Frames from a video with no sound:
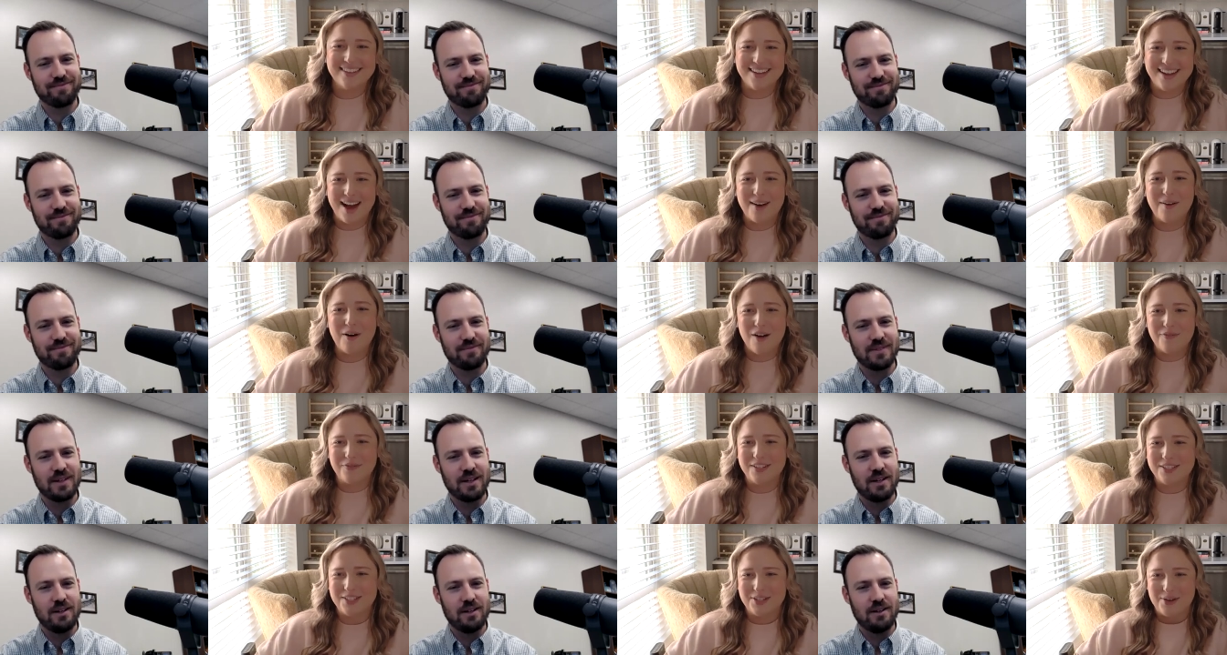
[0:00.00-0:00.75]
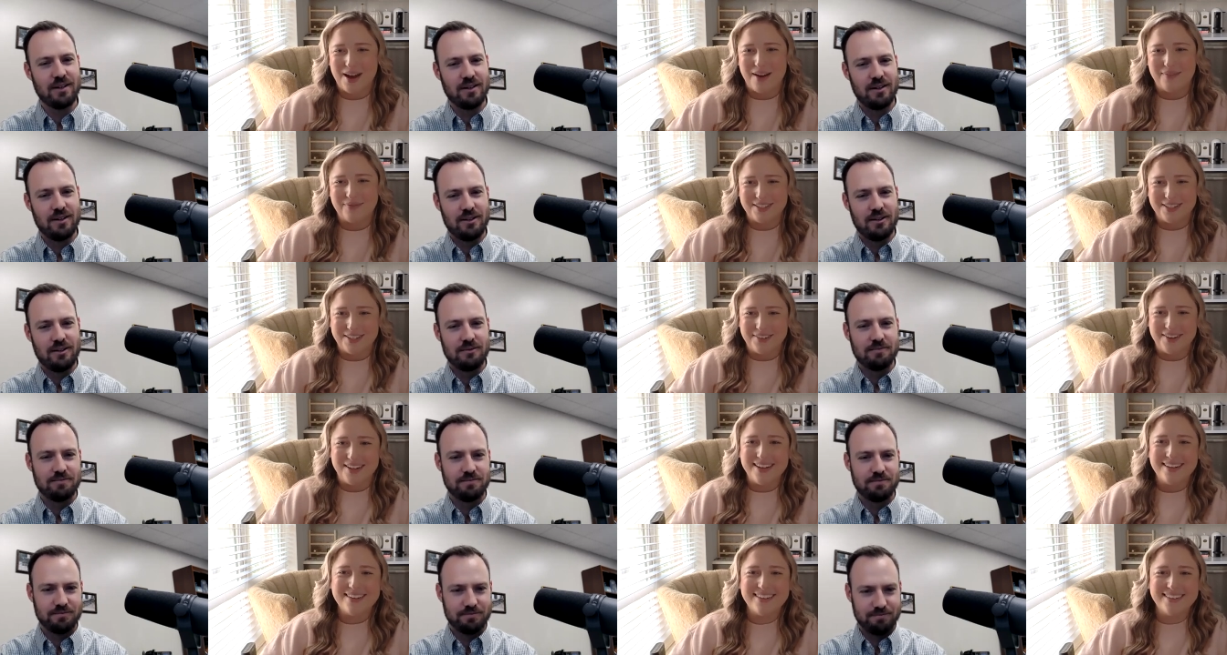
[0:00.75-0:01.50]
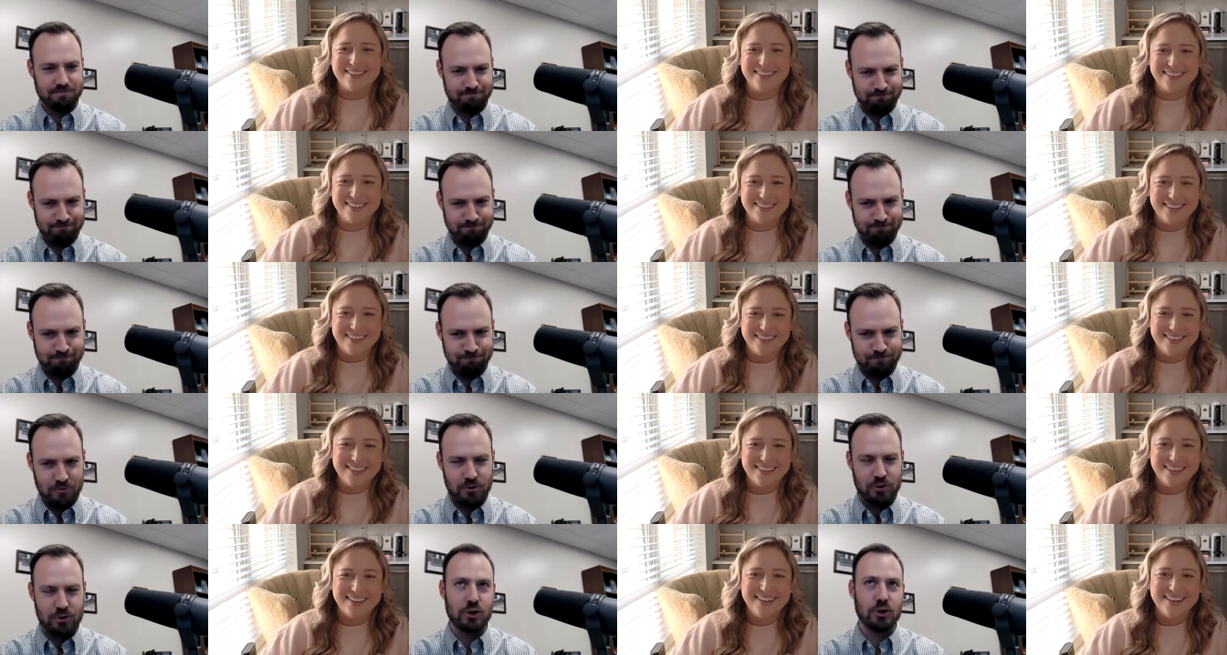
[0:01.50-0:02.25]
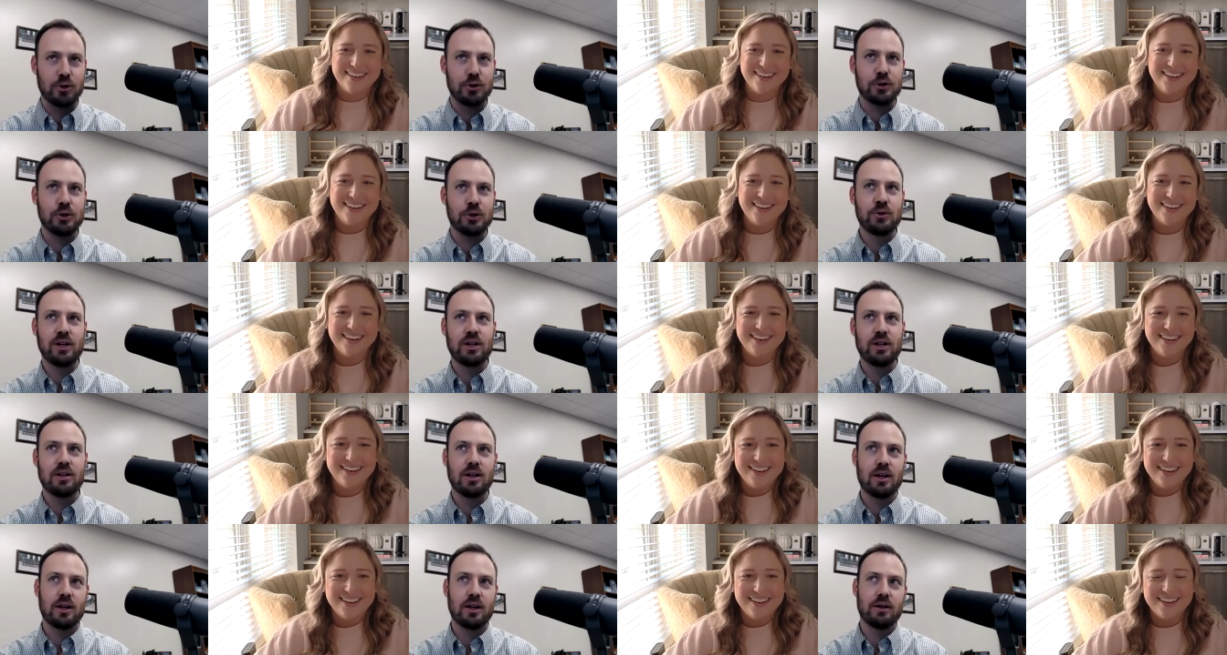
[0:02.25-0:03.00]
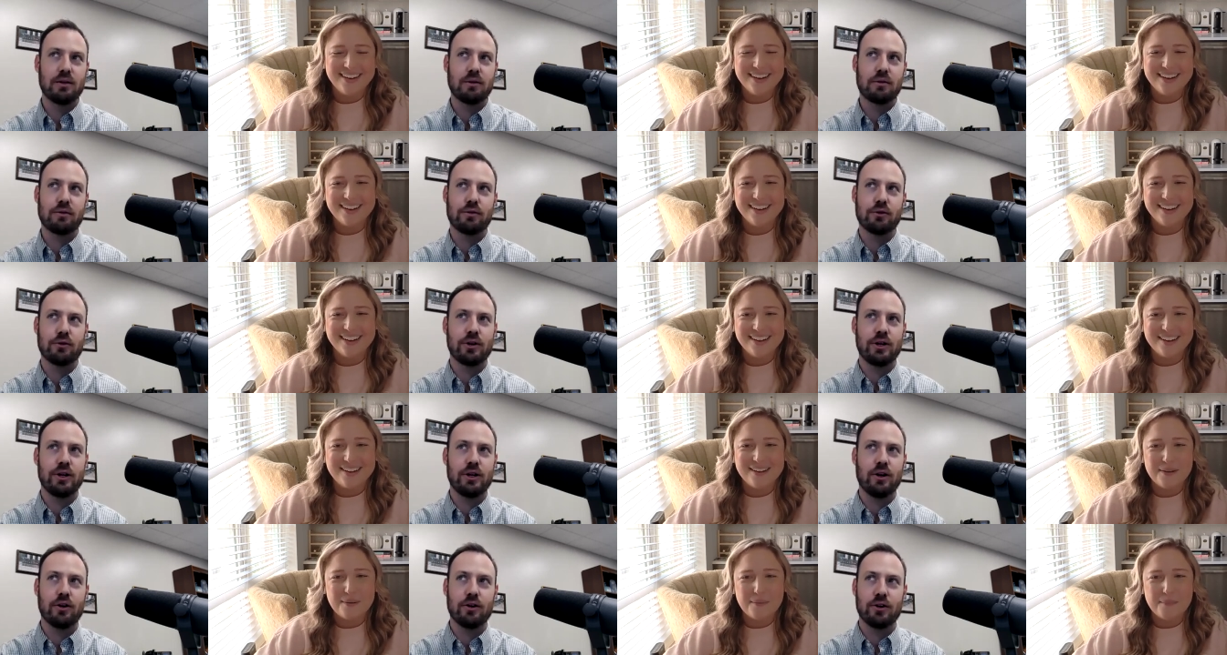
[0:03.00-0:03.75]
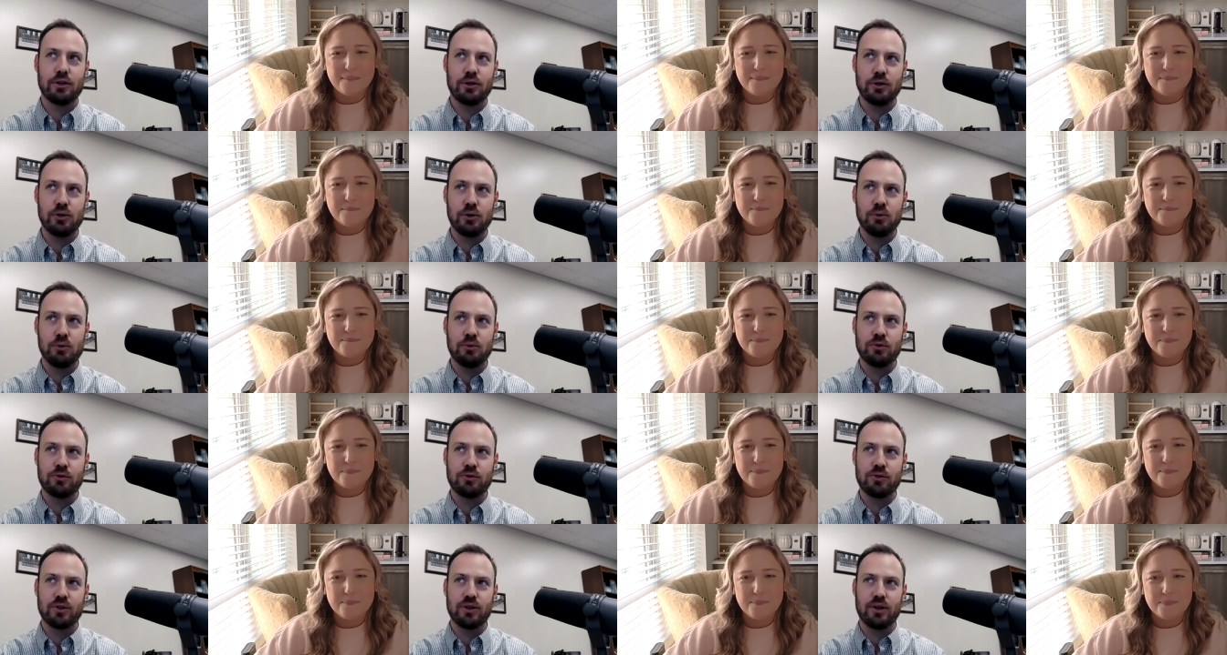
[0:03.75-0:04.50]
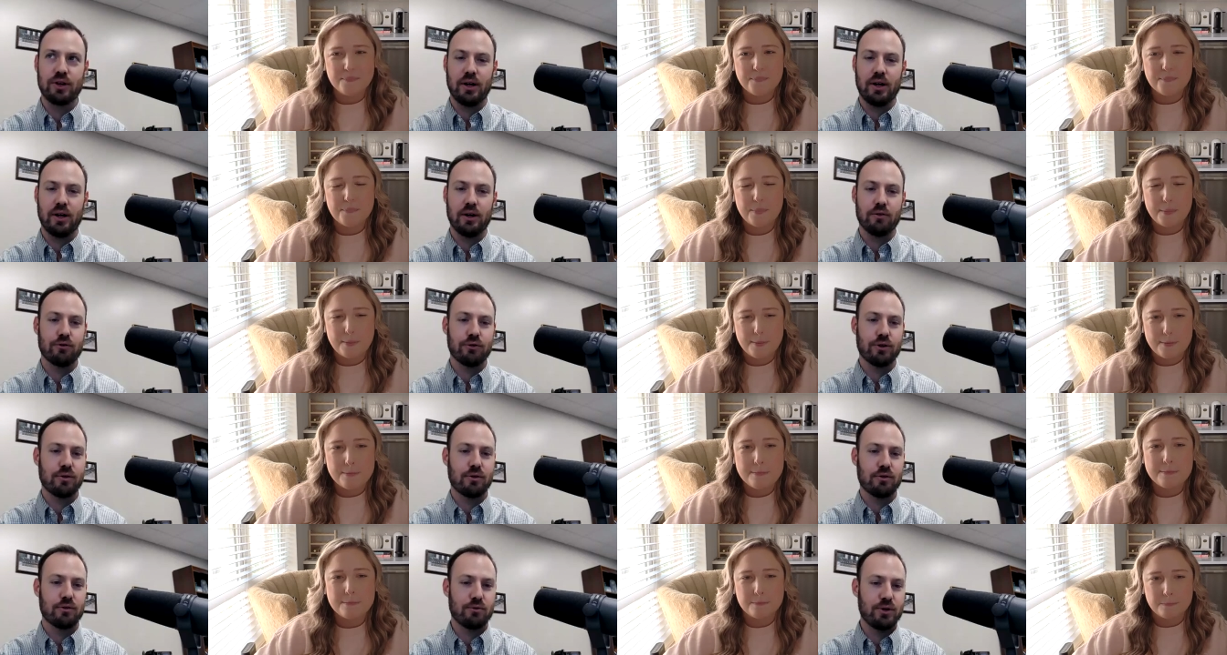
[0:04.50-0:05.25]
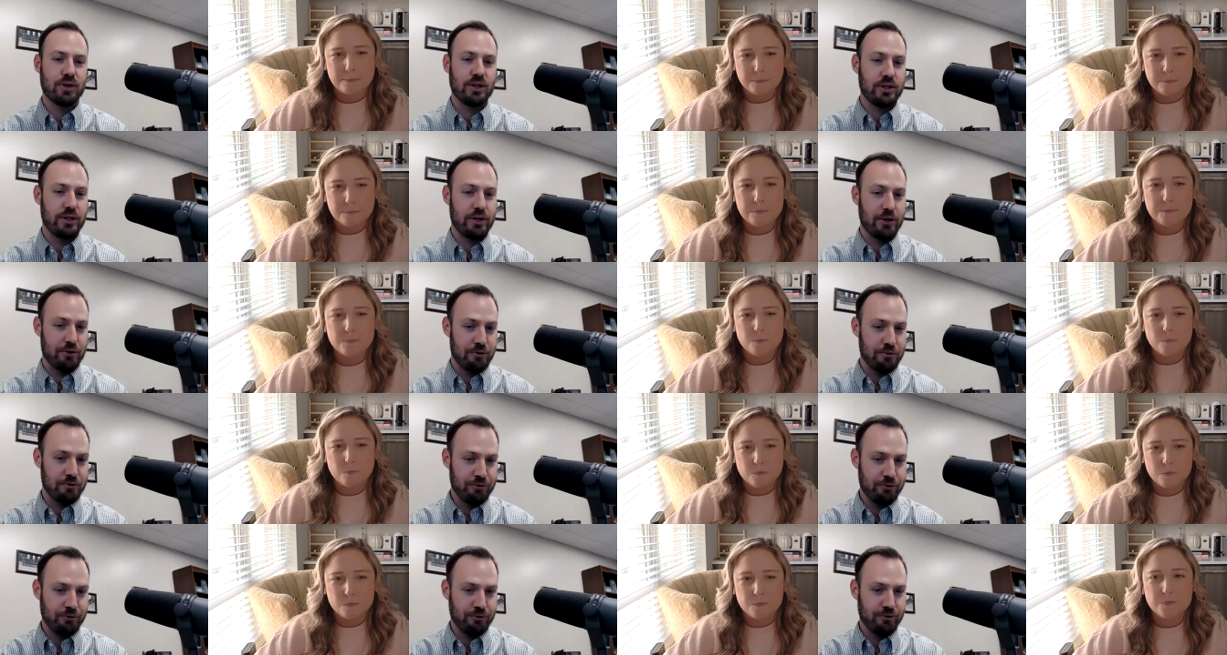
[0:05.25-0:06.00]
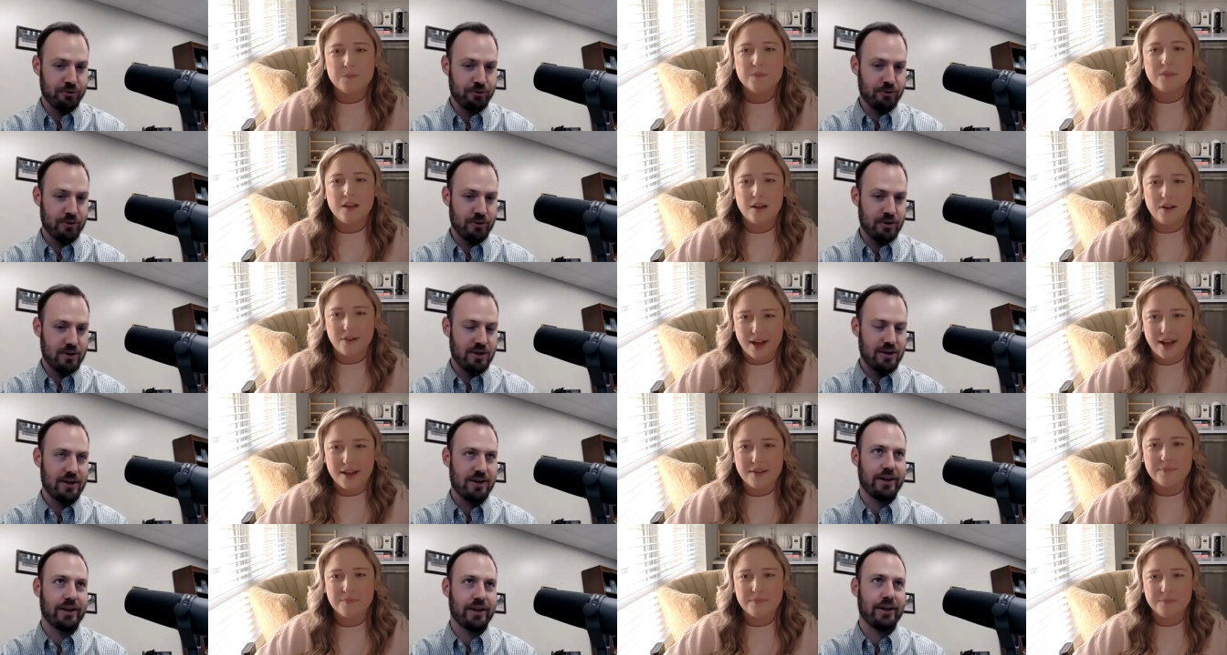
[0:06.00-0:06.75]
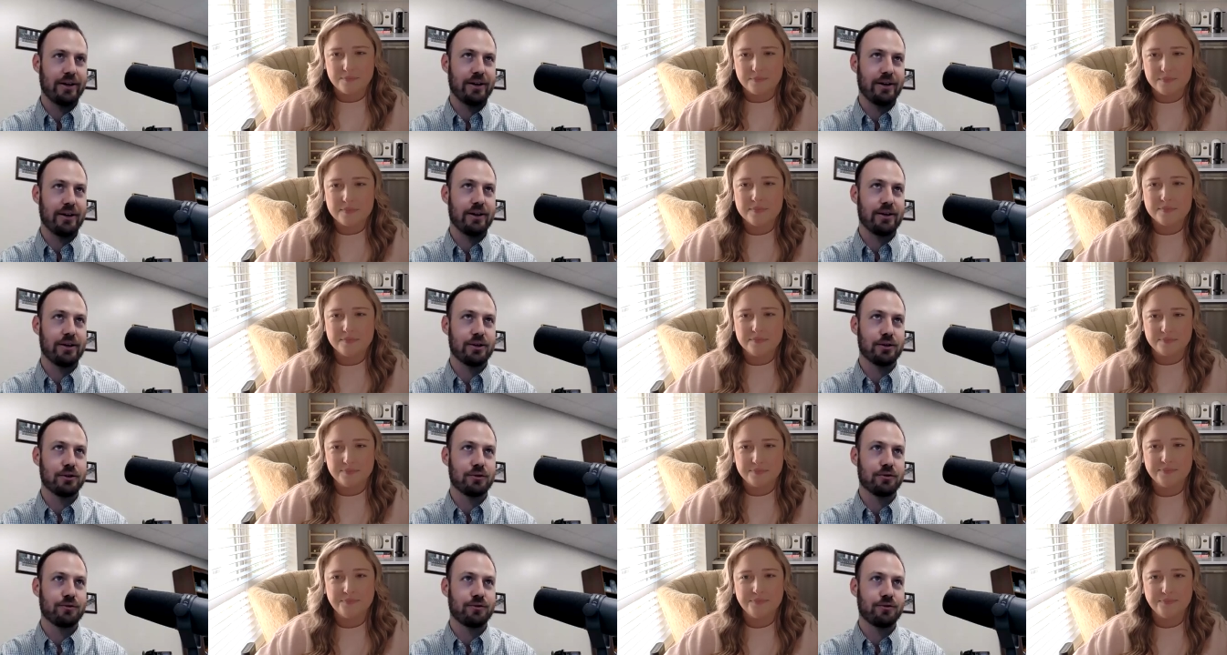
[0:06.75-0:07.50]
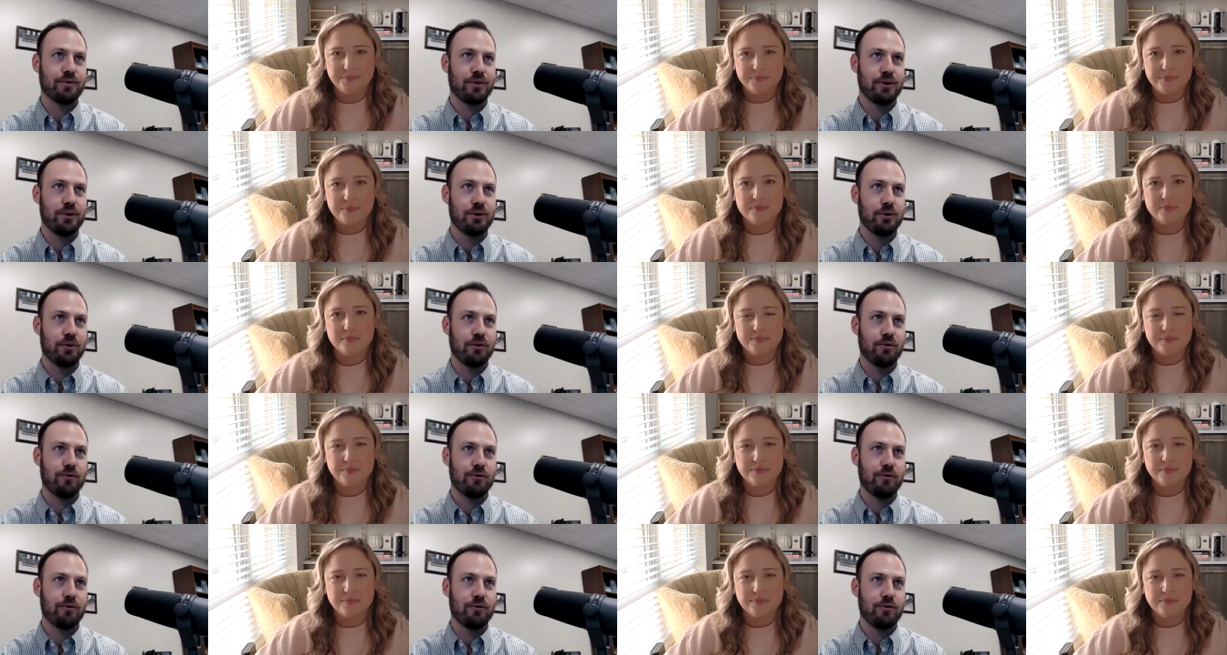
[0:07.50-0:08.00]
Speaker 1: how often do you have to do it?
Speaker 2: So you need to get 30 RUs every 3 years. Okay. If you